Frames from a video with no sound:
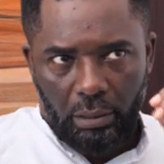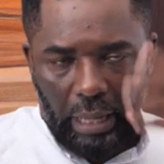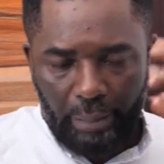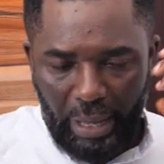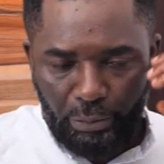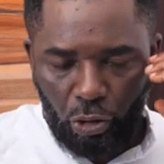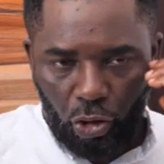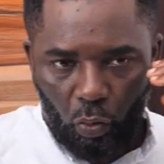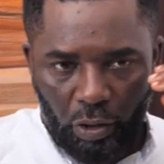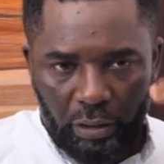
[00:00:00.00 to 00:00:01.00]
I'm
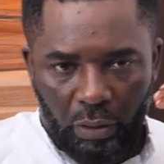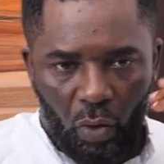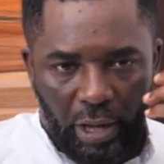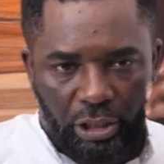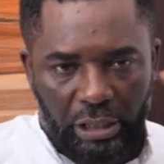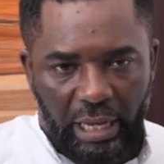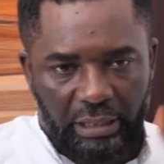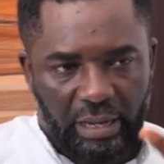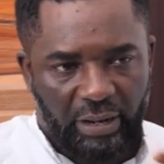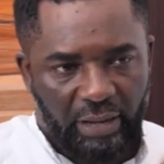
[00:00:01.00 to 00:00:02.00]
just wondering why she
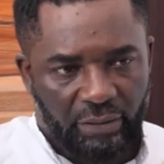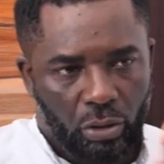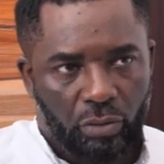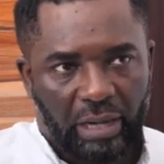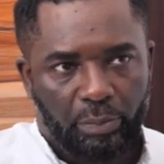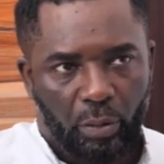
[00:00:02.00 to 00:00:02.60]
has never given you rat